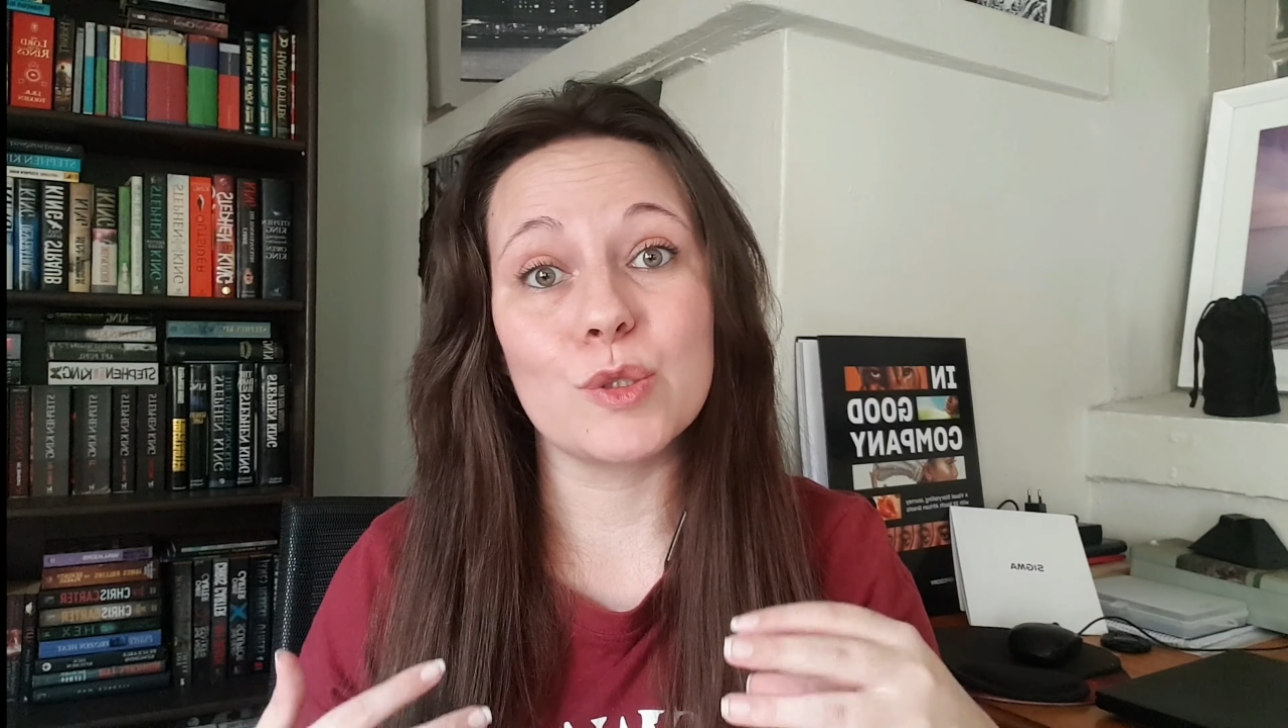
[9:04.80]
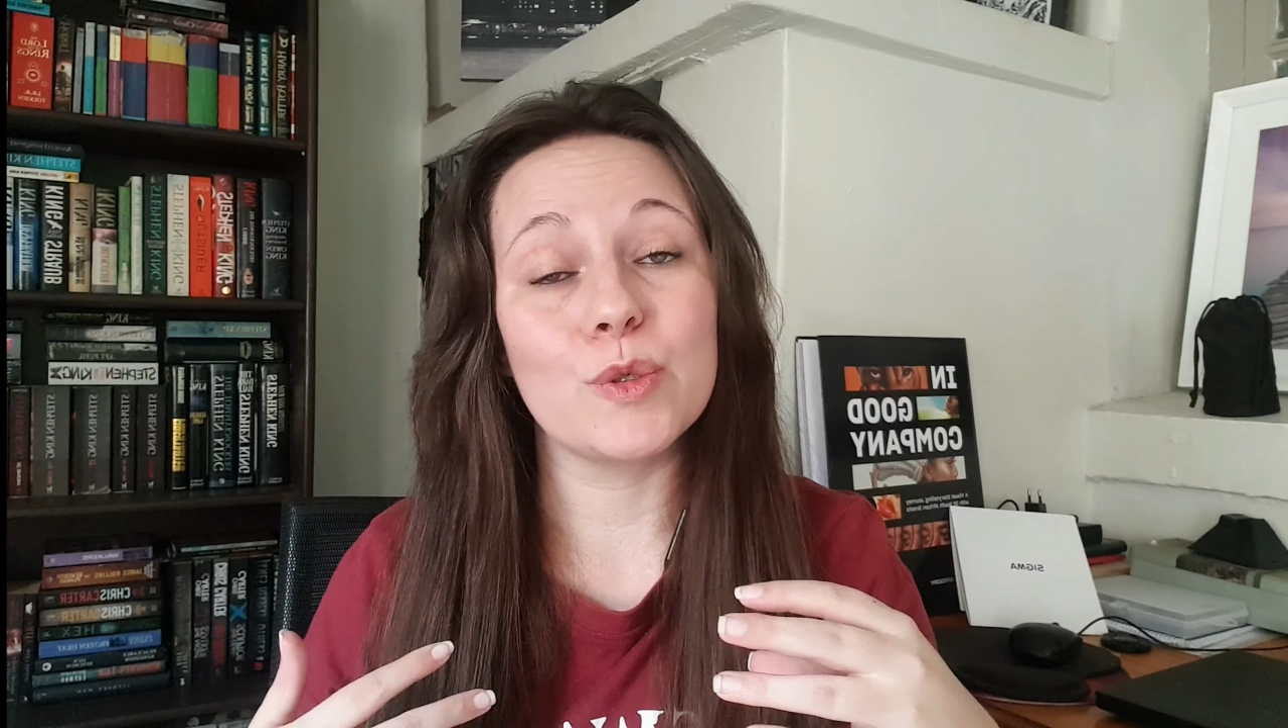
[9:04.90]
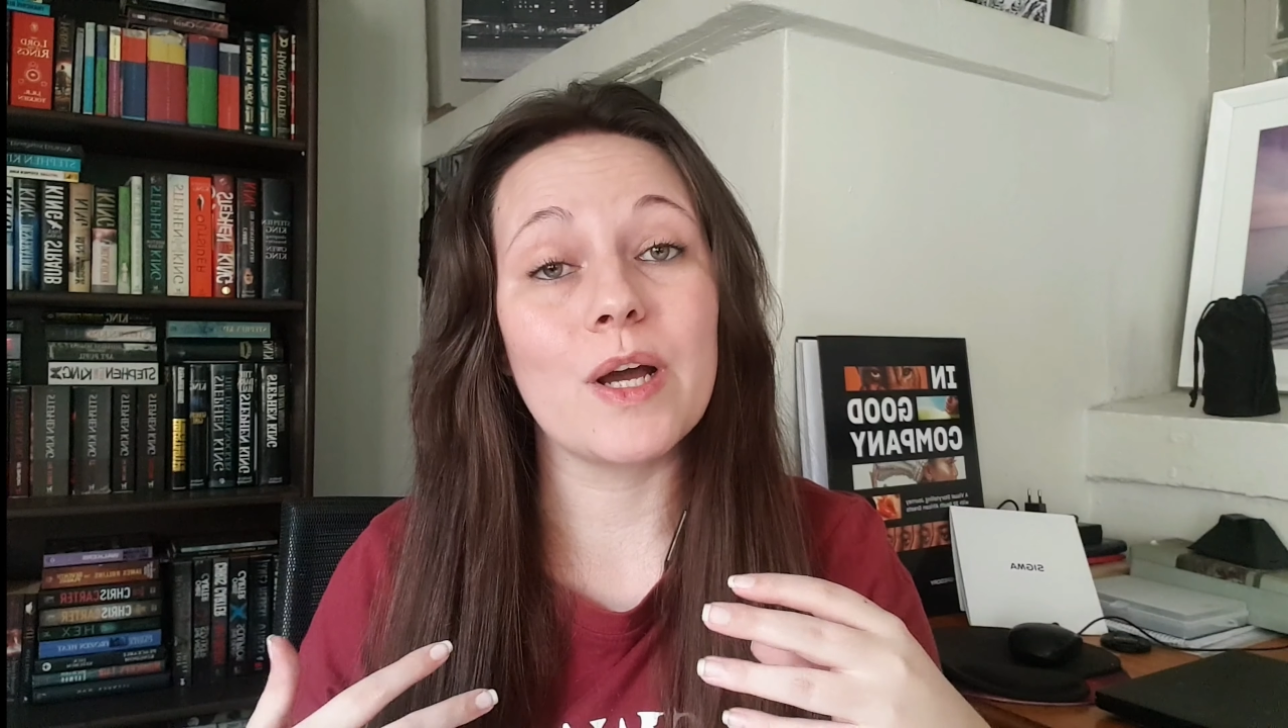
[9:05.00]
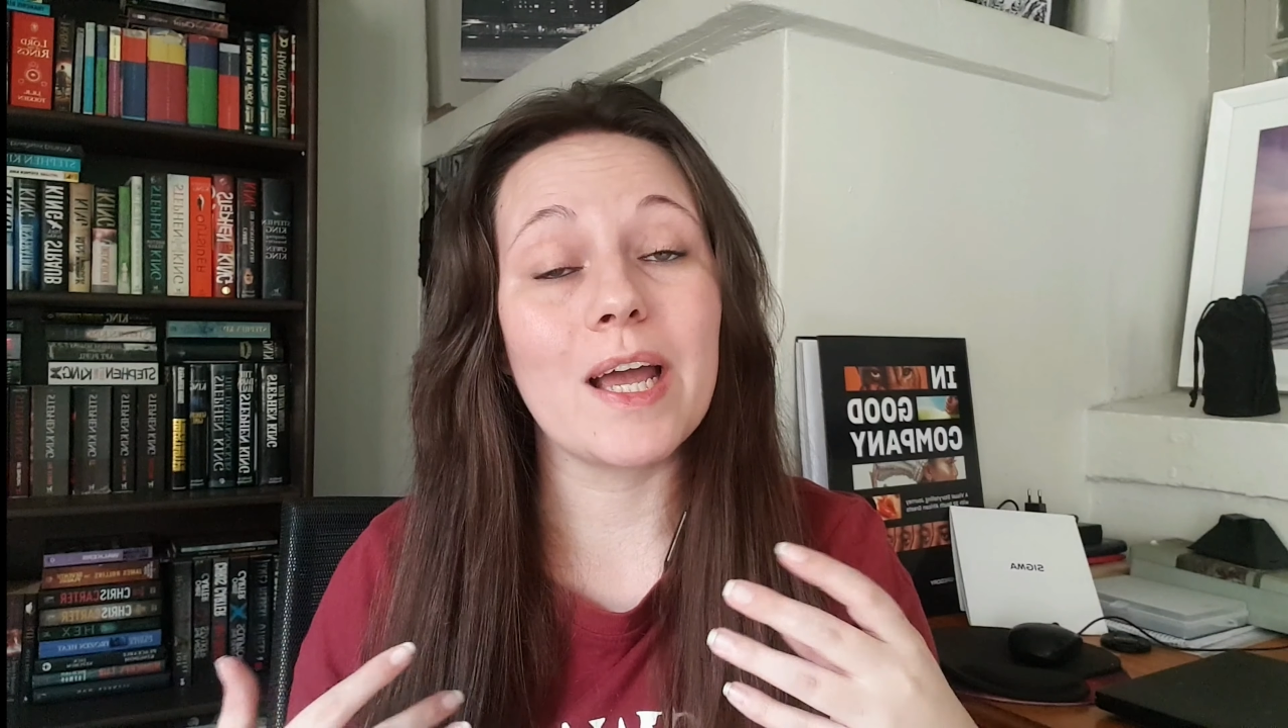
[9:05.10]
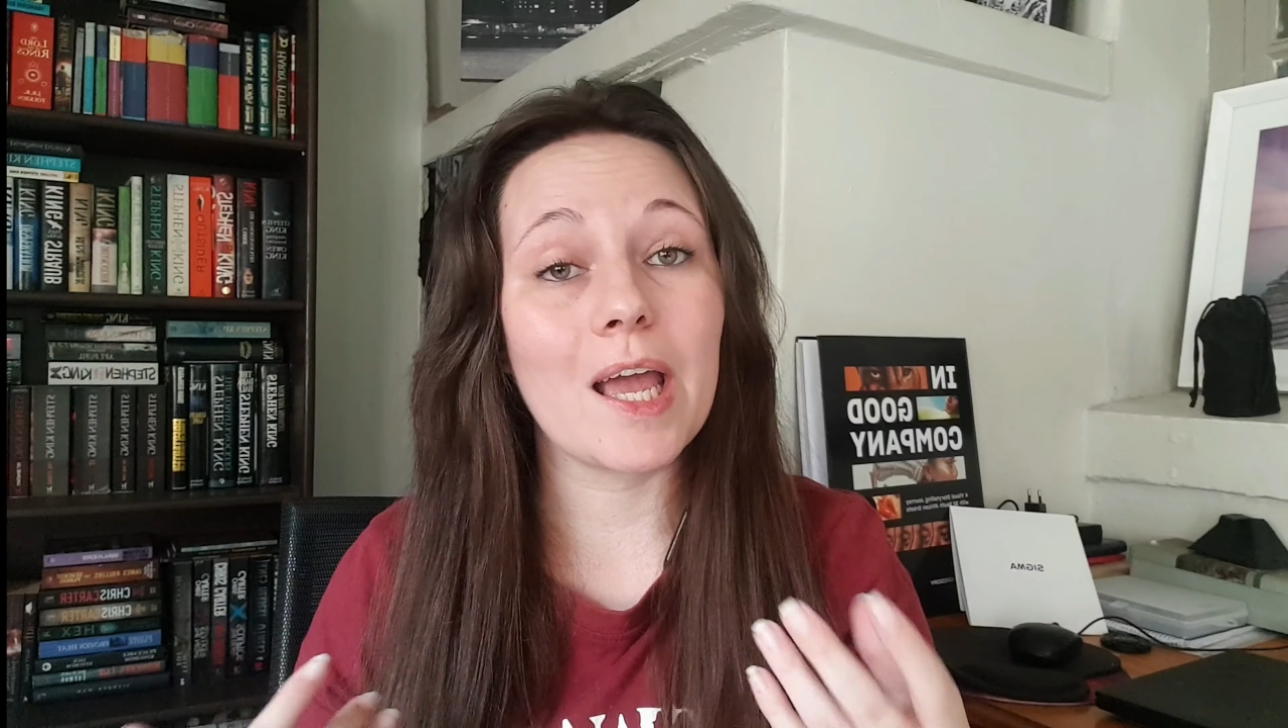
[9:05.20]
to
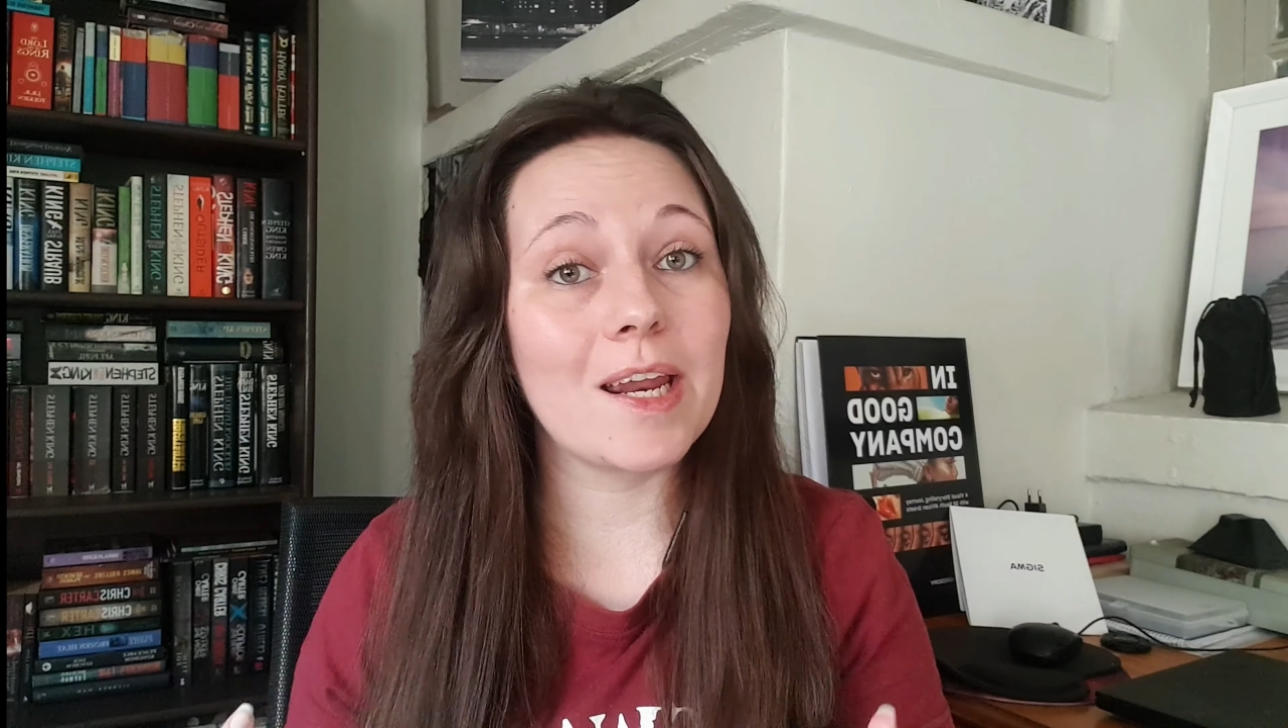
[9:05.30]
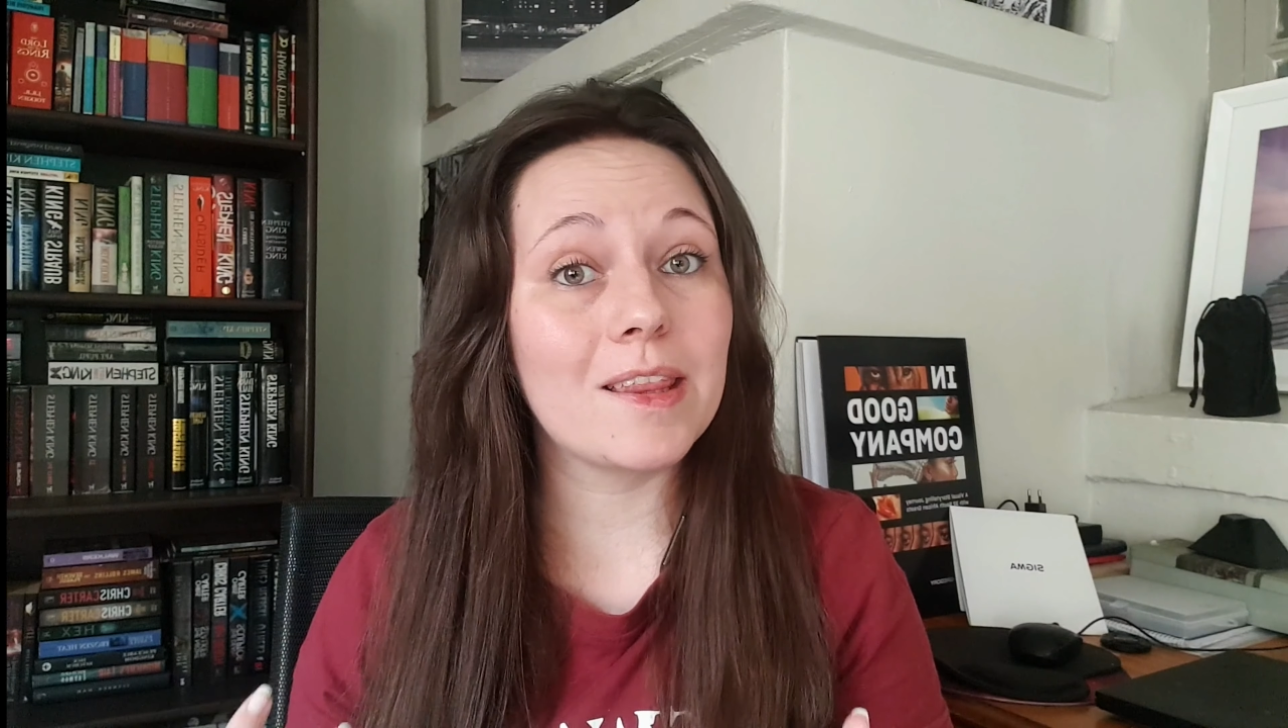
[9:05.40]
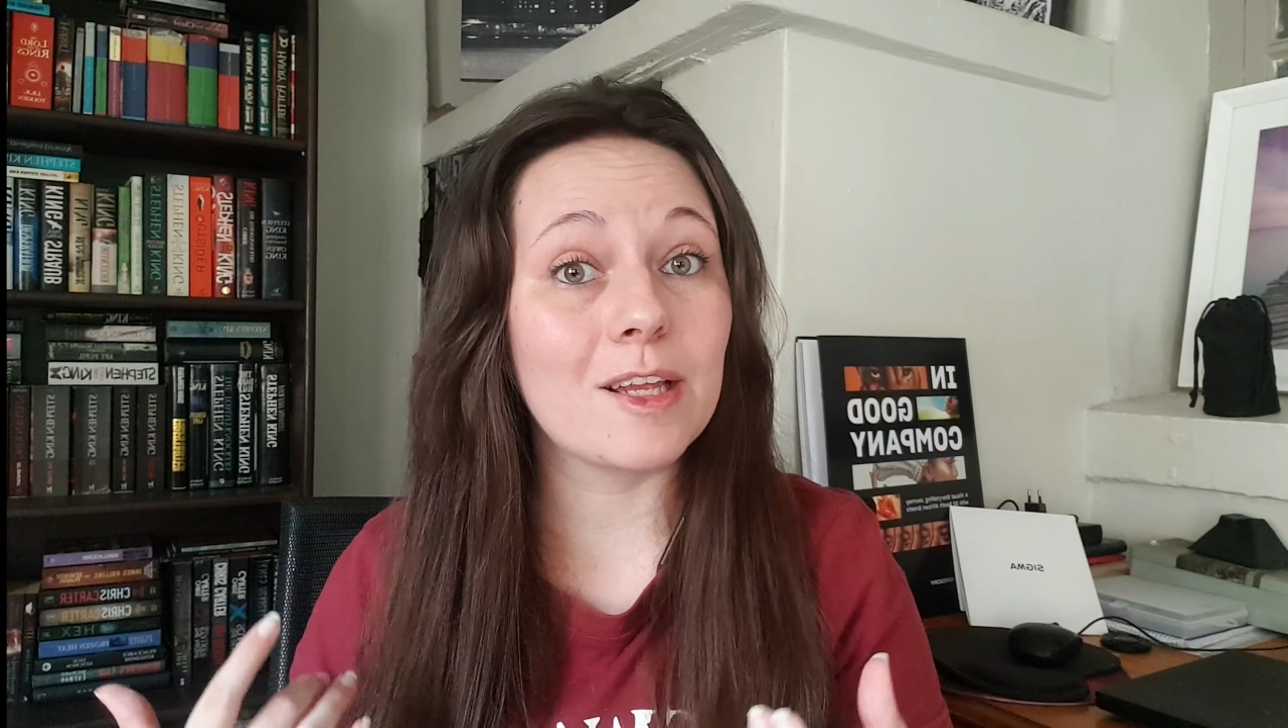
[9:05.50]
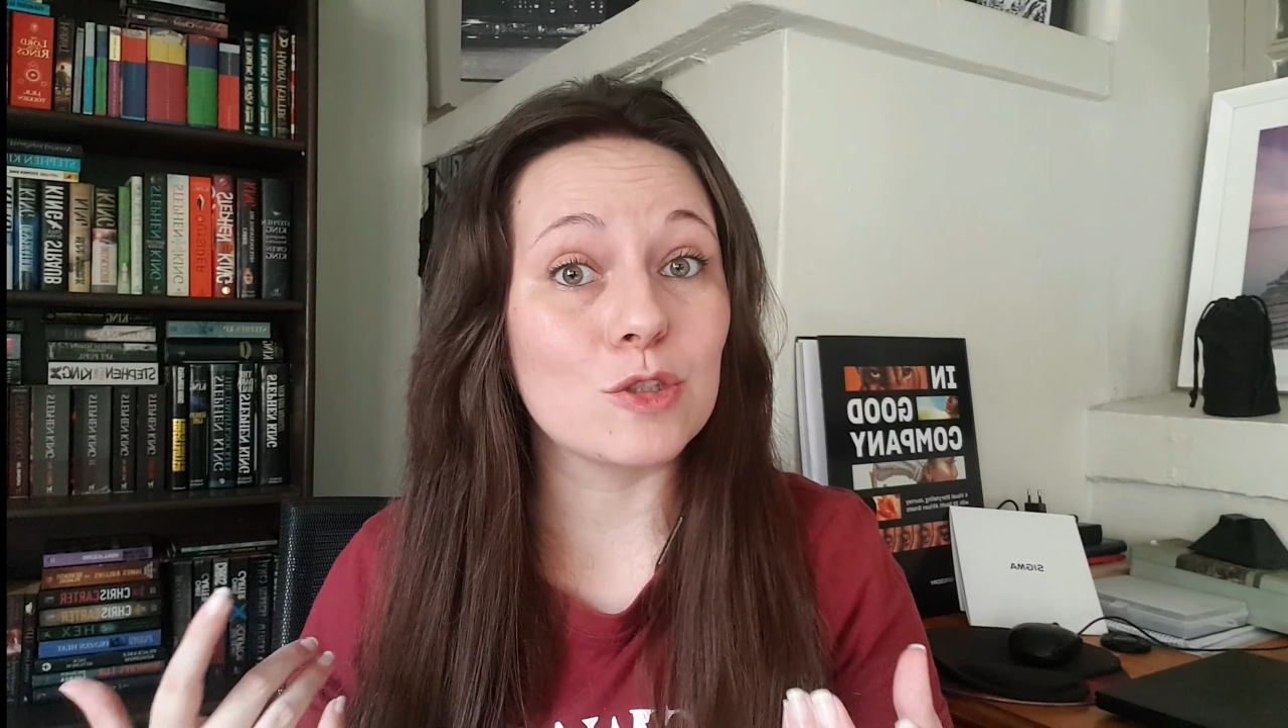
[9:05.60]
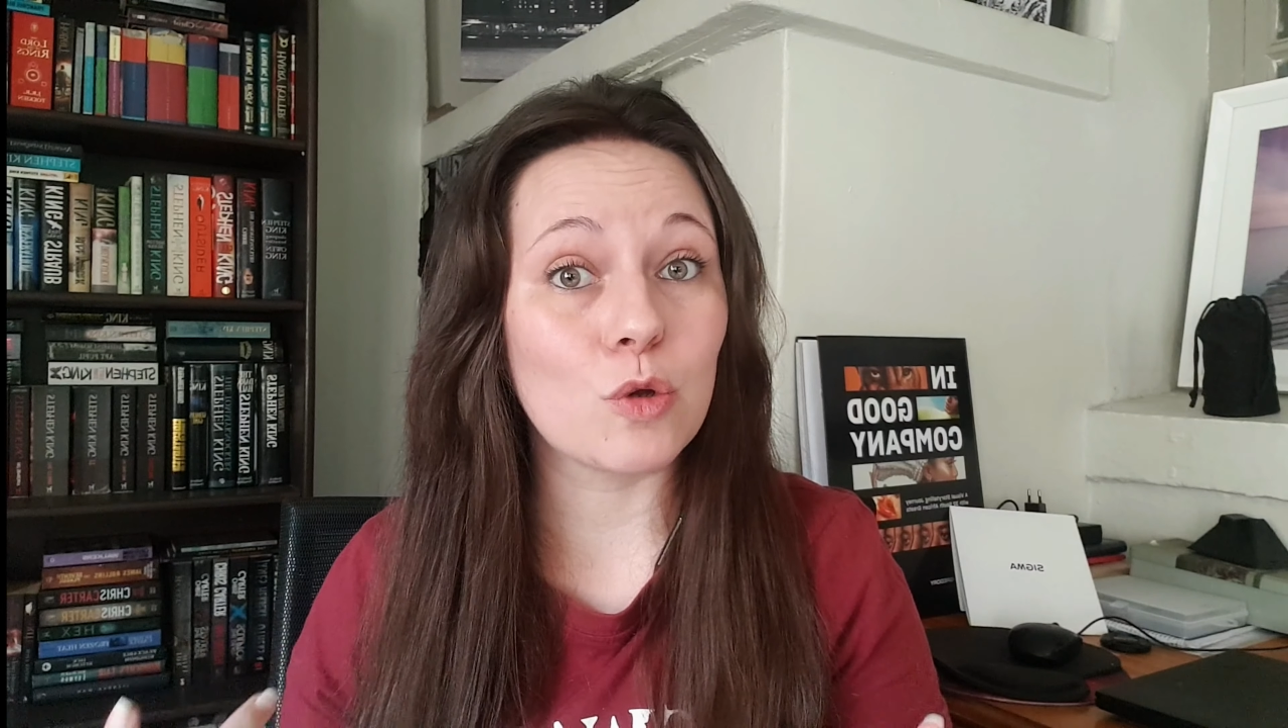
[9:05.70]
an editing